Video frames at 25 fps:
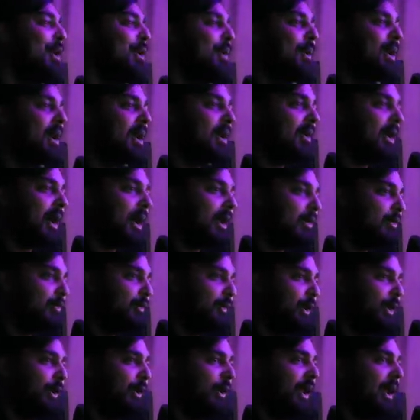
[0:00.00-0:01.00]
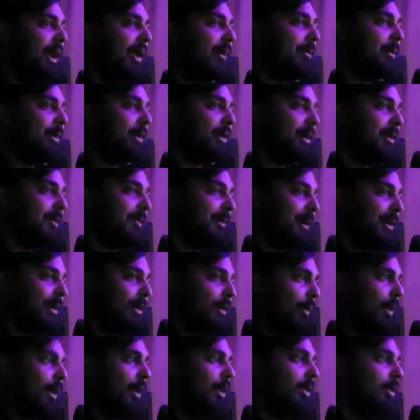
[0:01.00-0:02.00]
We don't ask for your name, your number,
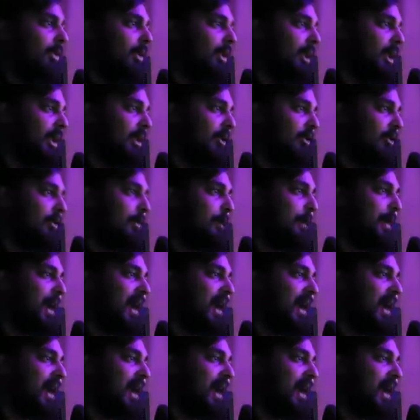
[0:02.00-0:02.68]
or where you live.